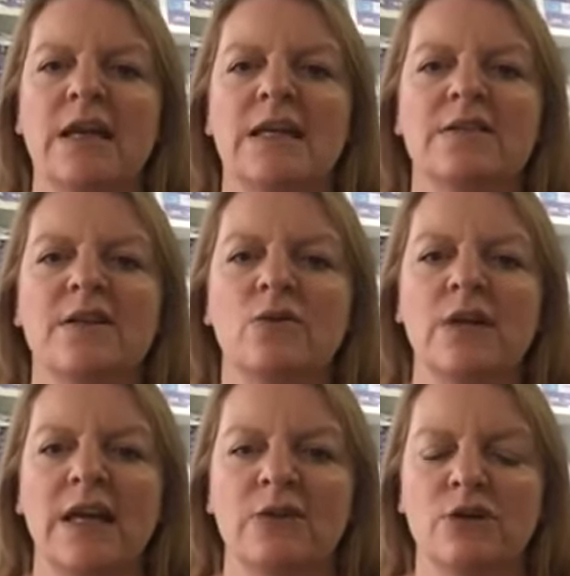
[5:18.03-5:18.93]
It is
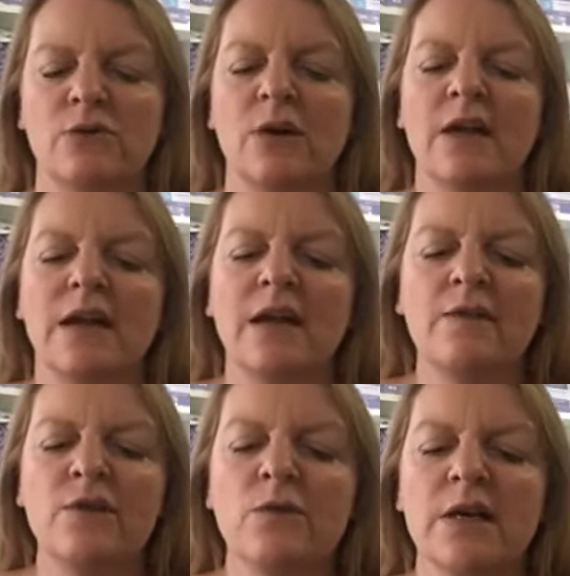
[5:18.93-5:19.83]
only A2.
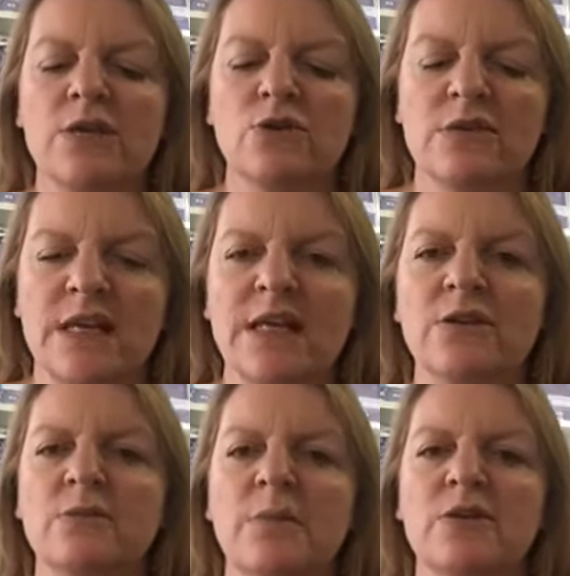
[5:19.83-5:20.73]
If you're in New
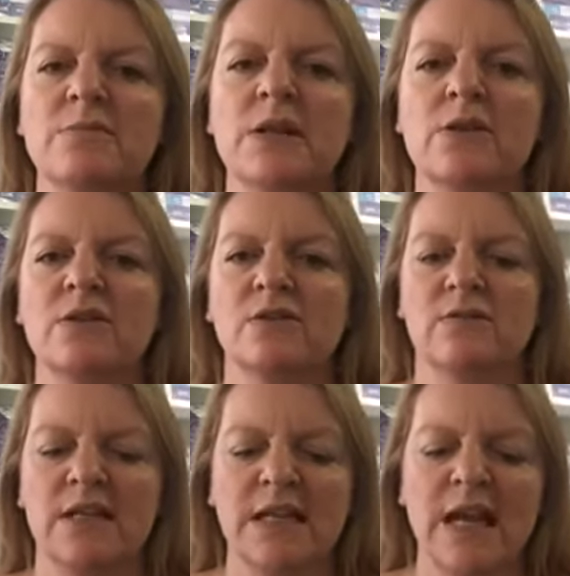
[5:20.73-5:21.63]
Zealand, most milk is
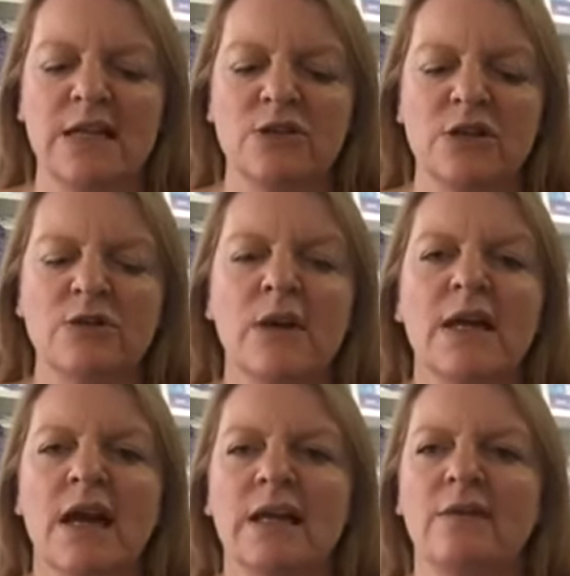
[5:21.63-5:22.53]
already A2.
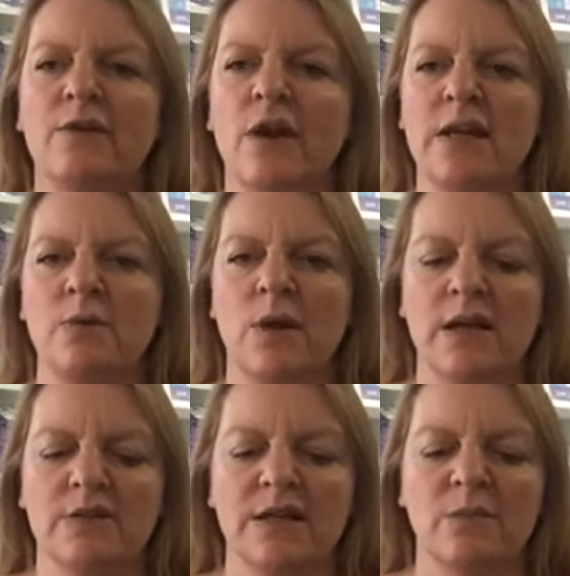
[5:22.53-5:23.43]
And if you're anywhere
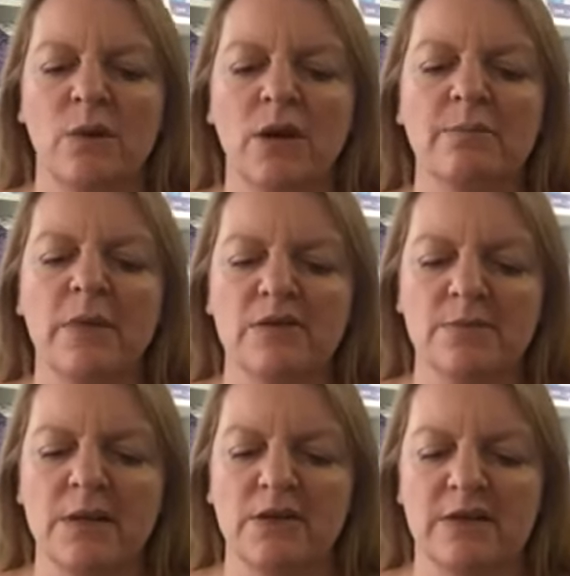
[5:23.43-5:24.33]
else in the world,
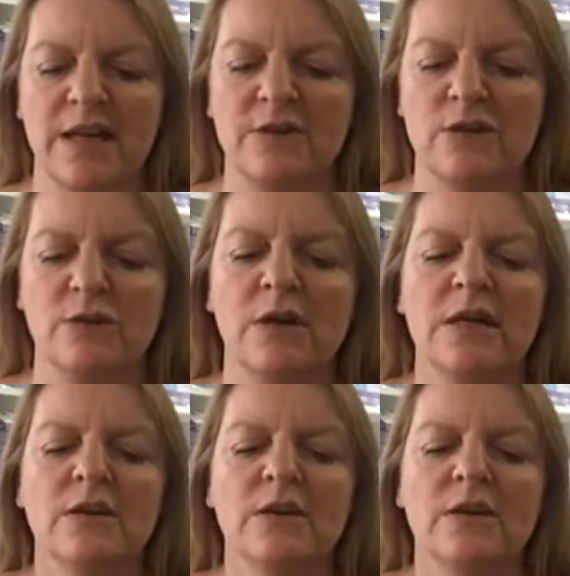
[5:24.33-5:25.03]
most milk is A2.